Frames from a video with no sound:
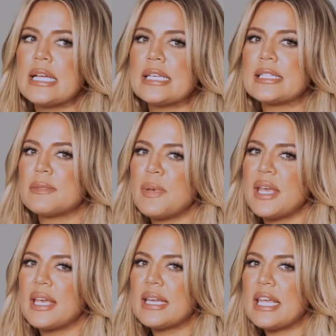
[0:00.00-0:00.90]
Is
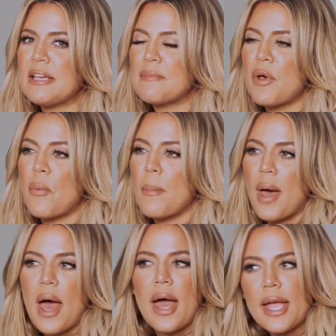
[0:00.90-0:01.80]
being an emo
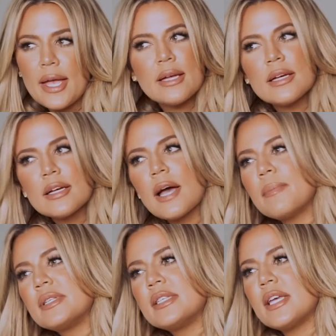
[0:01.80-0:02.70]
my
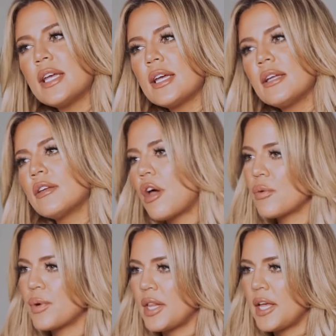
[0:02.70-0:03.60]
cup of tea?
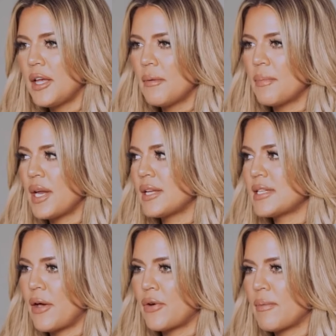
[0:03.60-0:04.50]
Not really, but I
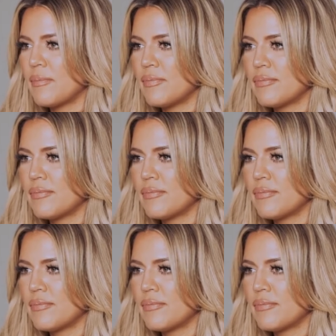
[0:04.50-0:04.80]
doubt I'm